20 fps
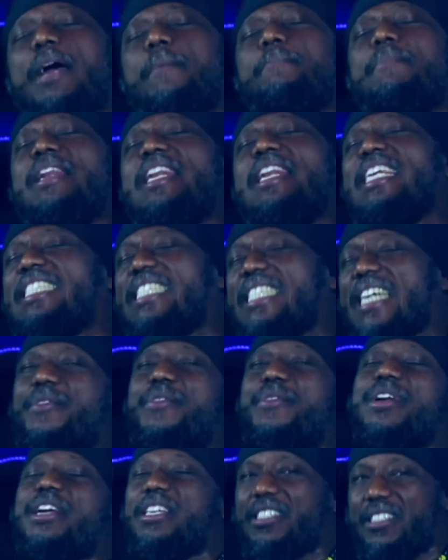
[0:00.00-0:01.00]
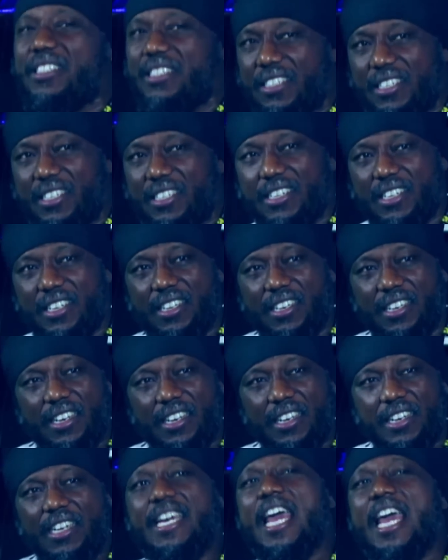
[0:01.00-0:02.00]
of the military
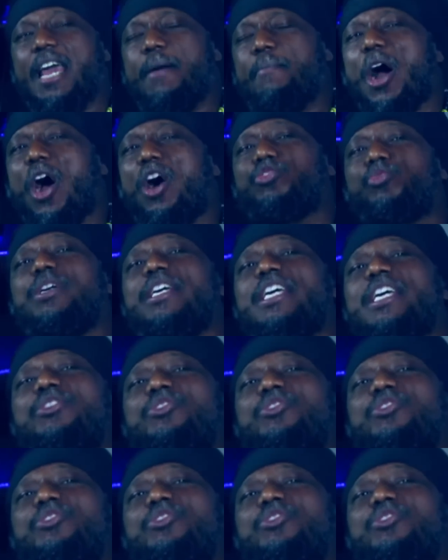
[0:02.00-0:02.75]
came out to